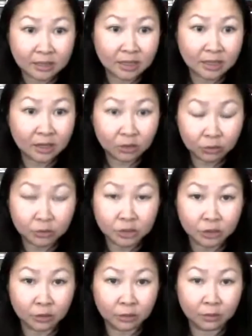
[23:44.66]
in
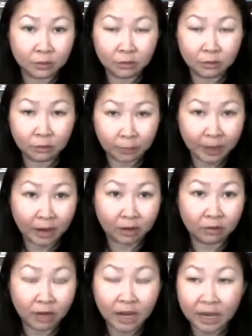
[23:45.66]
crucial
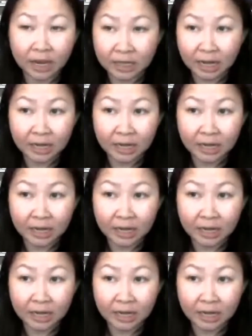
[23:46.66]
repair, right?